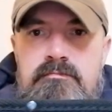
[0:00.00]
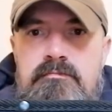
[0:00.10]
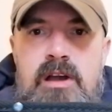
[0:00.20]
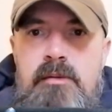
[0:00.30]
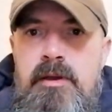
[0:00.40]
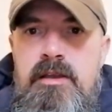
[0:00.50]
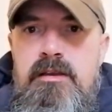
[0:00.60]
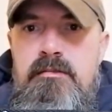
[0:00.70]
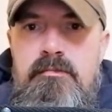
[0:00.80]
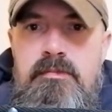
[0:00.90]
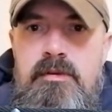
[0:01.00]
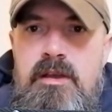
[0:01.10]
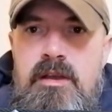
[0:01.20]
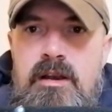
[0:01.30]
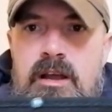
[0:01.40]
maybe.
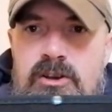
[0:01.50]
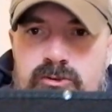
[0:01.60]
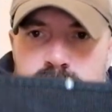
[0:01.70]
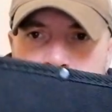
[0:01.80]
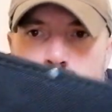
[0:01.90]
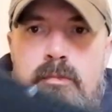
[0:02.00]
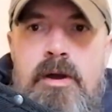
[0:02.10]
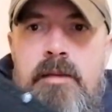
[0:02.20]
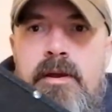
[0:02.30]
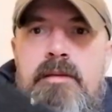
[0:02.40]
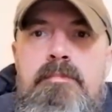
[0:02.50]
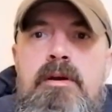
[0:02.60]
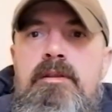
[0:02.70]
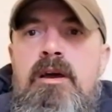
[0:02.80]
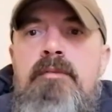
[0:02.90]
Last resort, maybe,
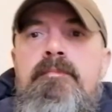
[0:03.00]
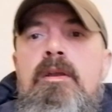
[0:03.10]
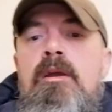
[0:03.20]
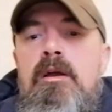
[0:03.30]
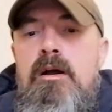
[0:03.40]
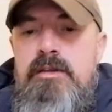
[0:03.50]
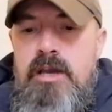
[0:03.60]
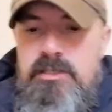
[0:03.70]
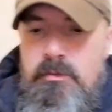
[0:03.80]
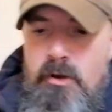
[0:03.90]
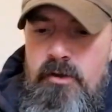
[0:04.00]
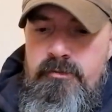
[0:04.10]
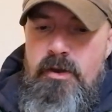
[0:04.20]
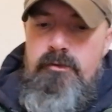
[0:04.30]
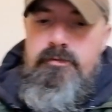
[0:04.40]
but no. Okay, so my
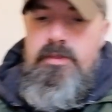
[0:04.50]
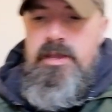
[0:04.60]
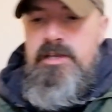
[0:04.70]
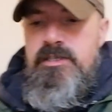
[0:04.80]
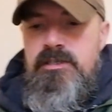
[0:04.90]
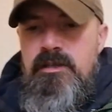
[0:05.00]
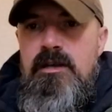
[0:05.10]
vote for this